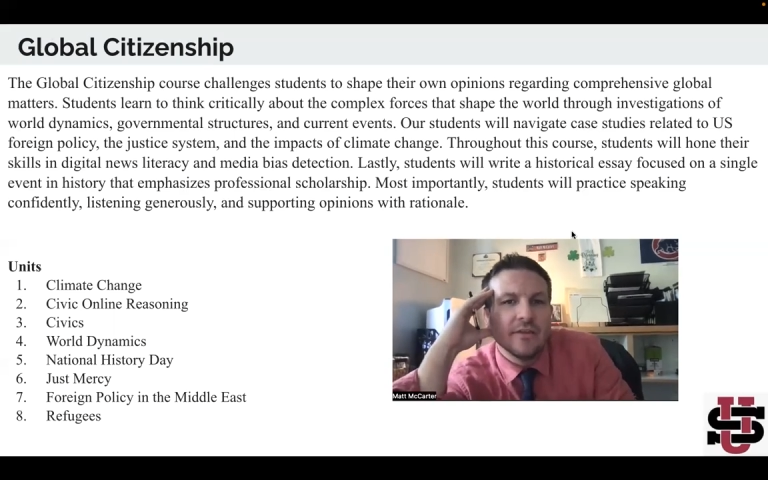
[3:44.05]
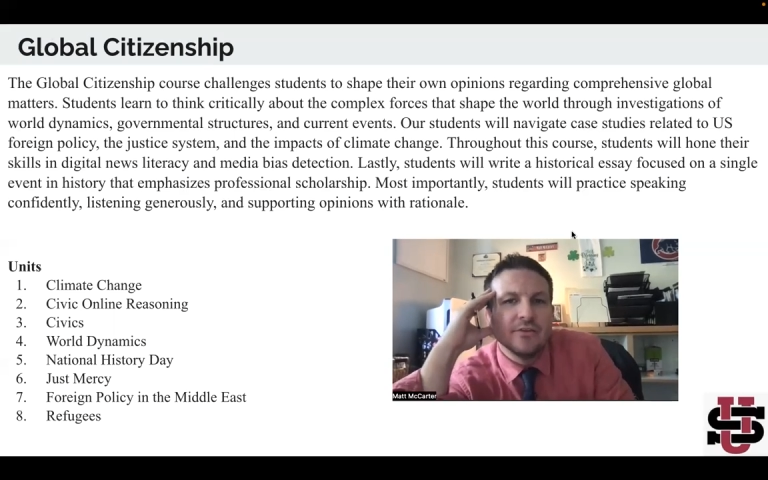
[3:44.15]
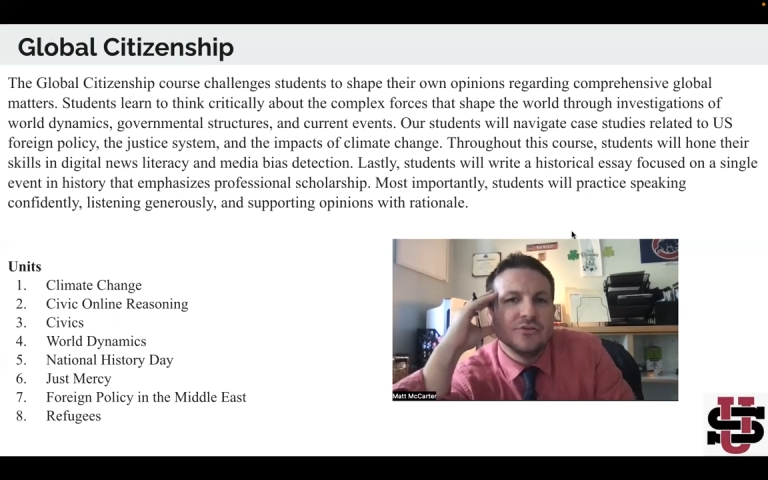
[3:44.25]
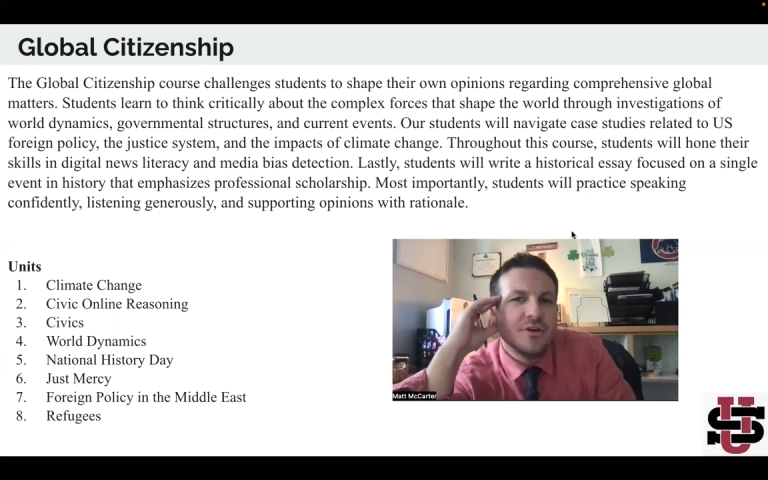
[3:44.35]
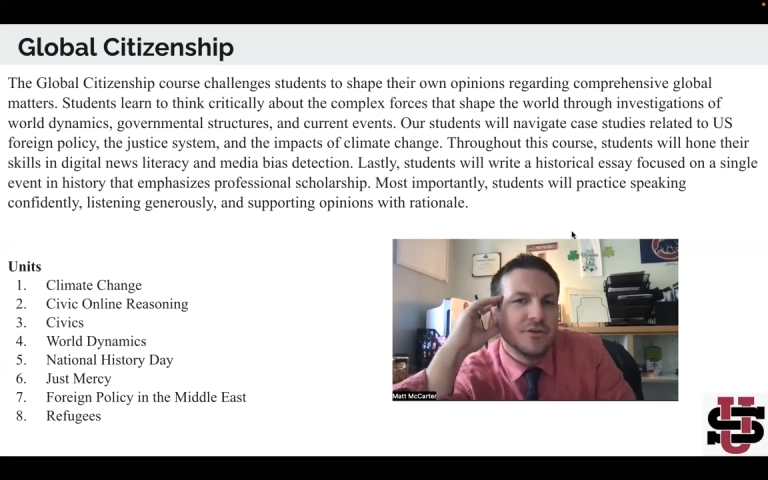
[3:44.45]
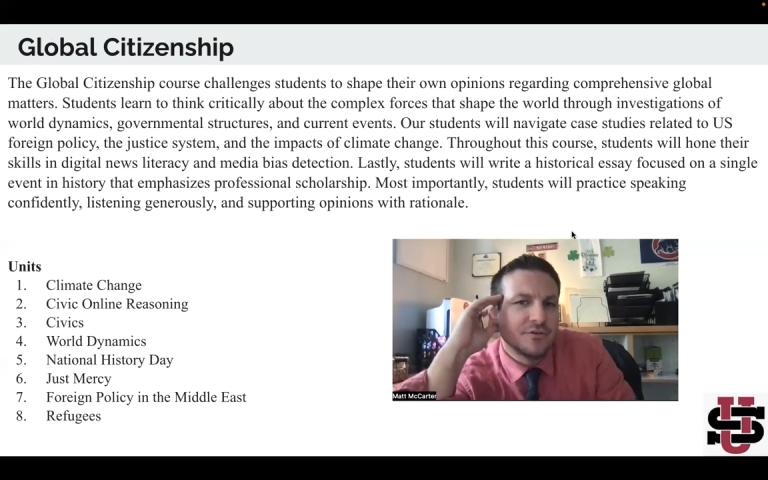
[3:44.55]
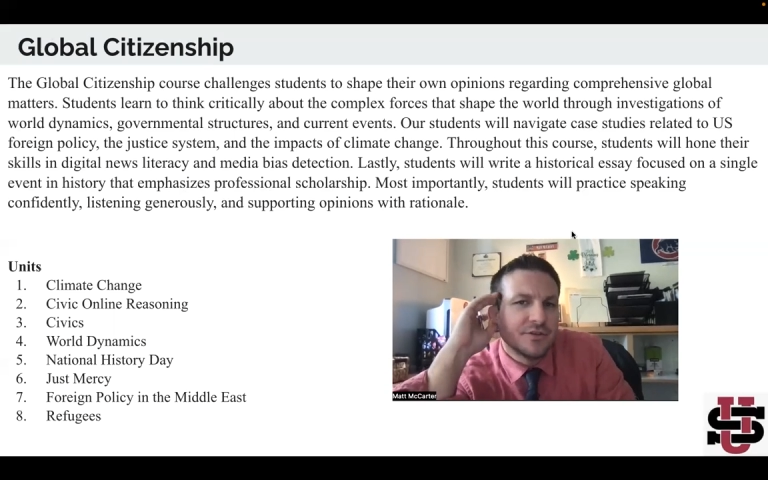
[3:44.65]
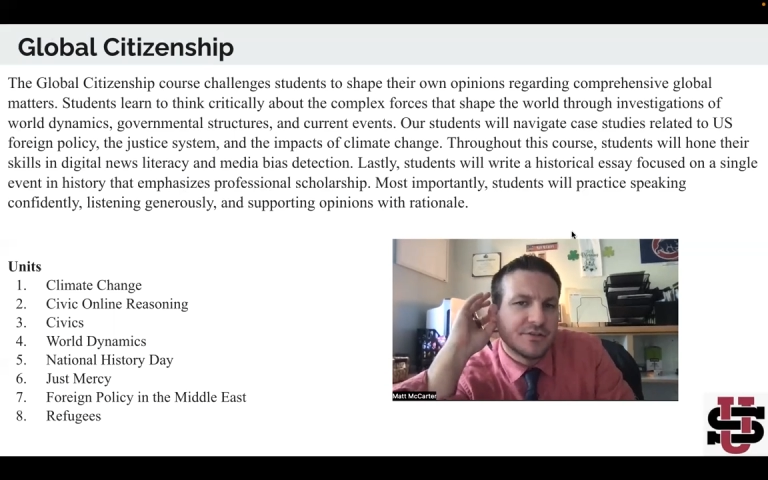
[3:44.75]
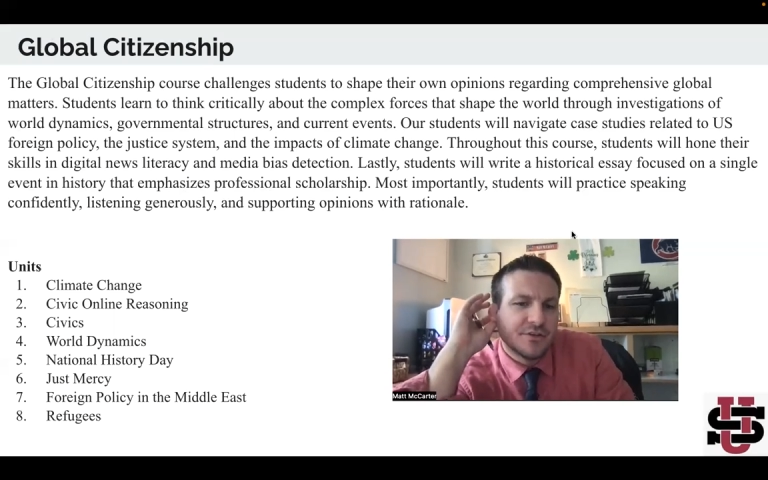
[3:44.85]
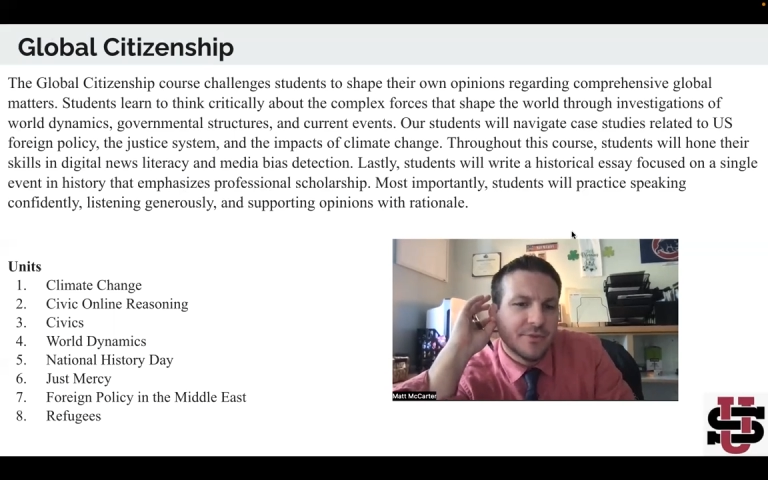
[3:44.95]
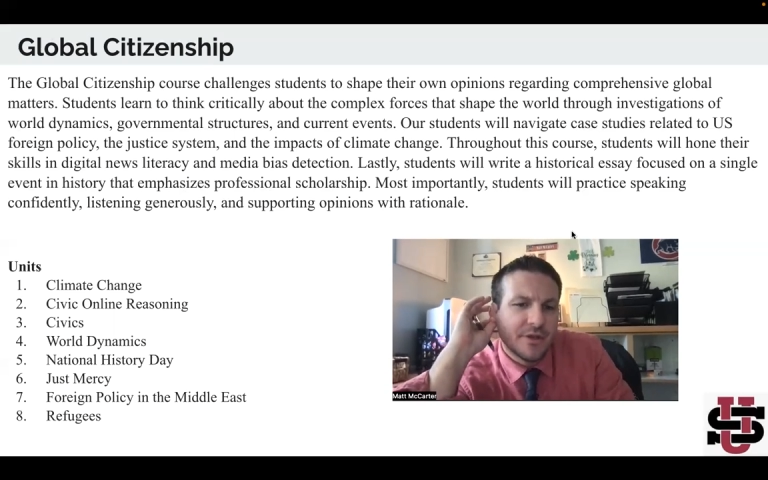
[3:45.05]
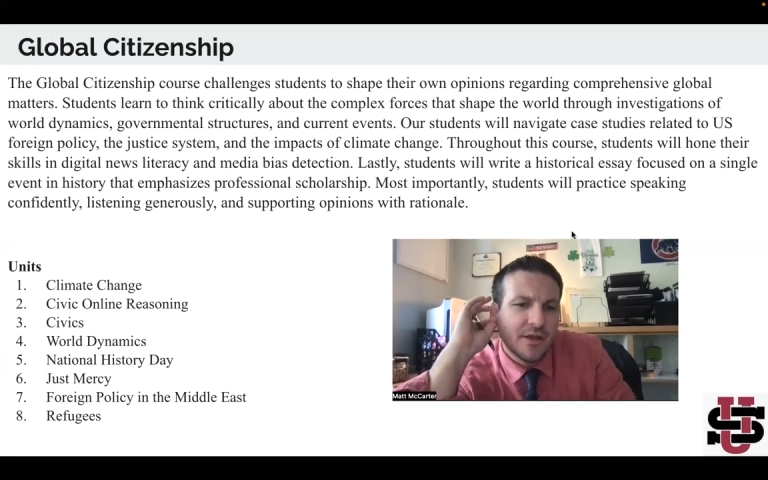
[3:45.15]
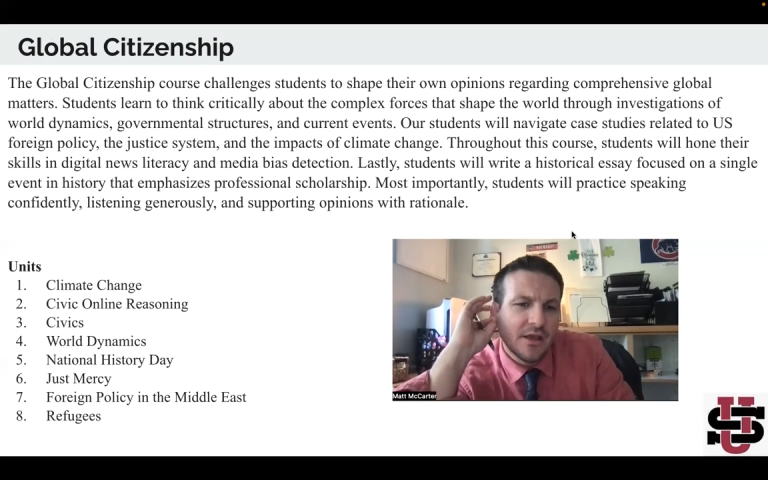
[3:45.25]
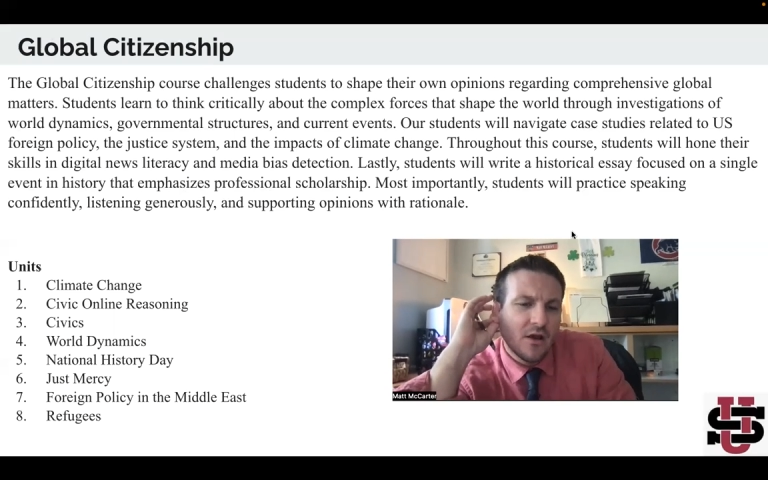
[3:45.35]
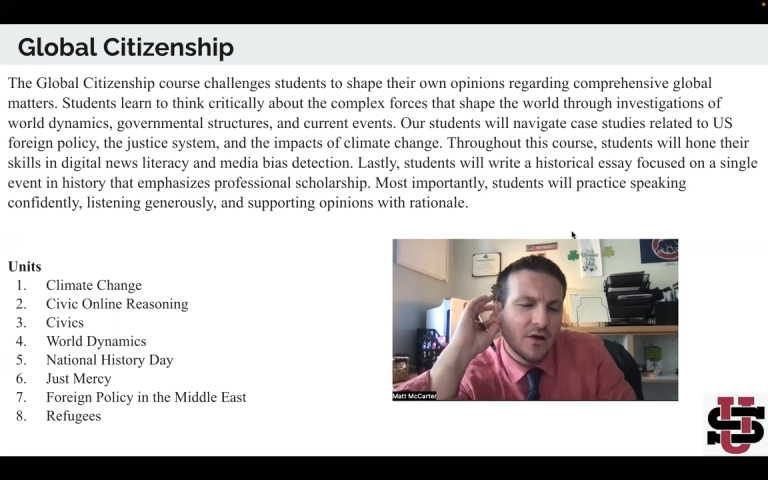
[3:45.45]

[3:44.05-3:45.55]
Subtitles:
in the judicial system and